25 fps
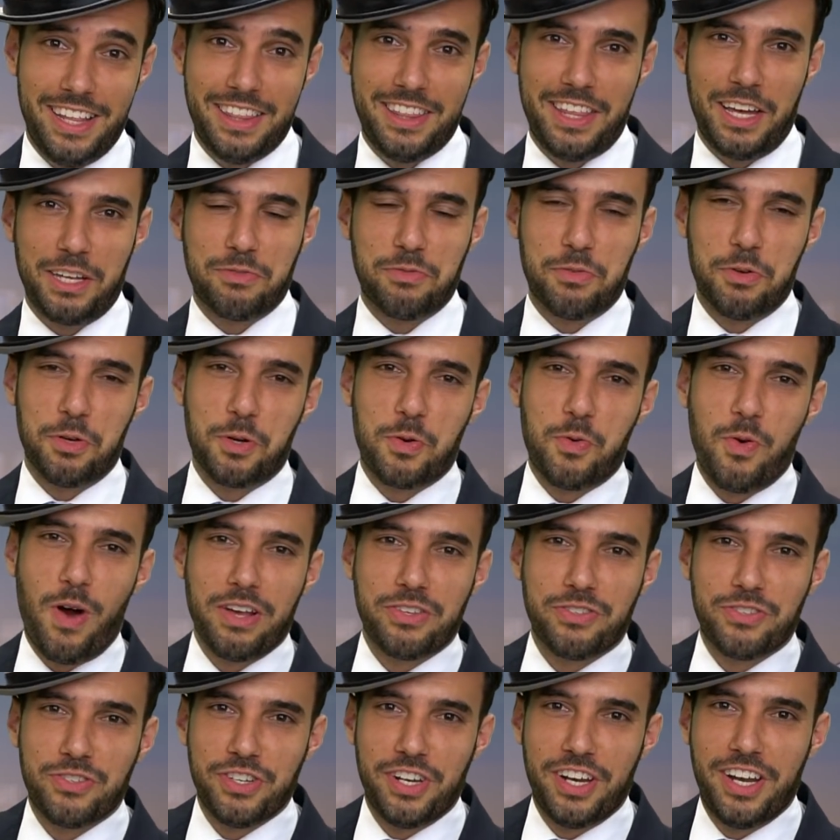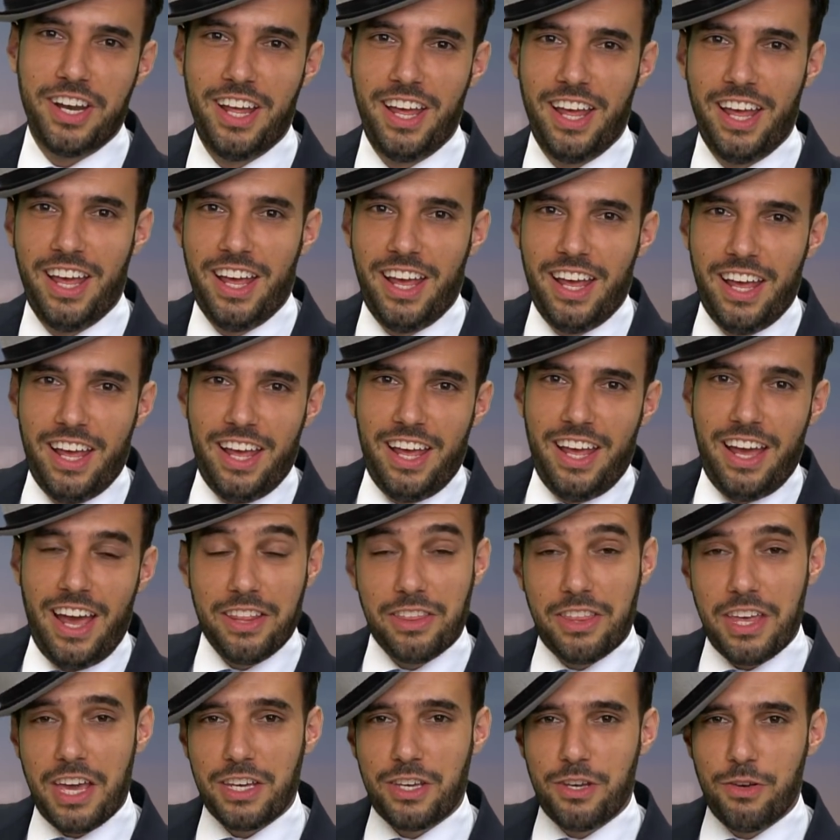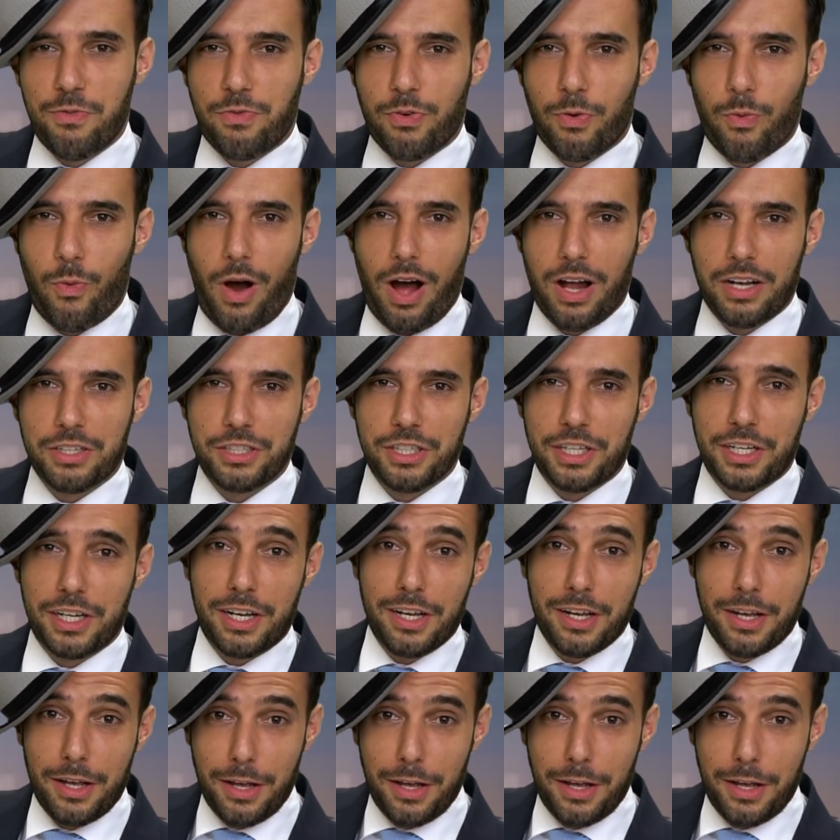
Thanks for your question. And thank you for watching.